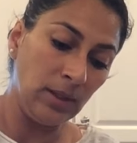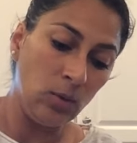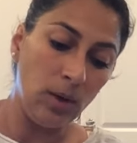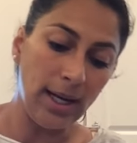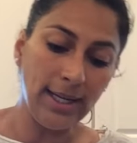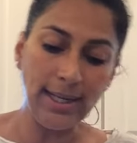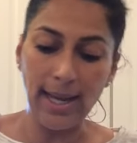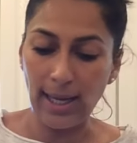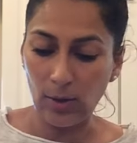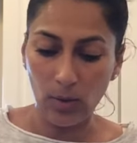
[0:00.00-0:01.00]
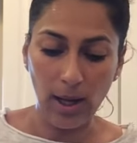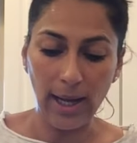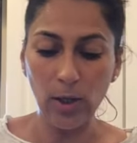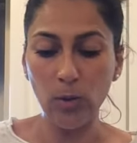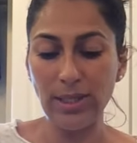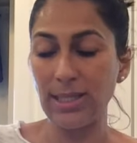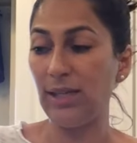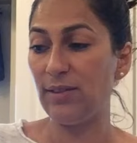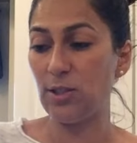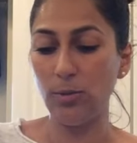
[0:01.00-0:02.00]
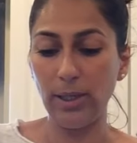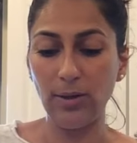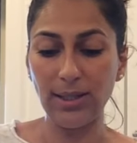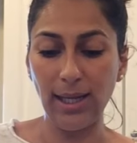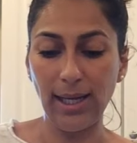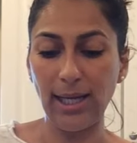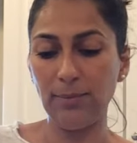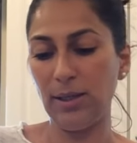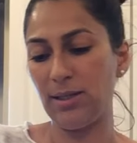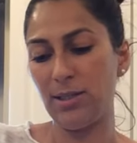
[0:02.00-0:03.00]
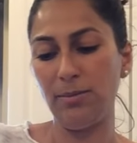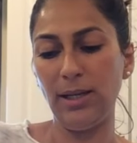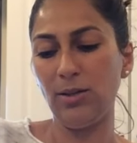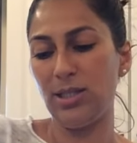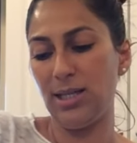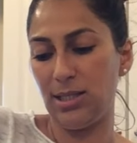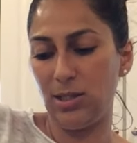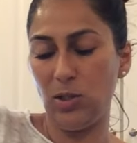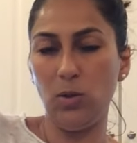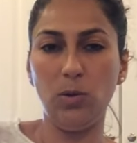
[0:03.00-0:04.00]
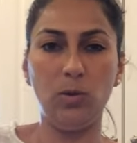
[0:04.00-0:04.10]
Why now? I always leave the tomato at the end because tomato tends to,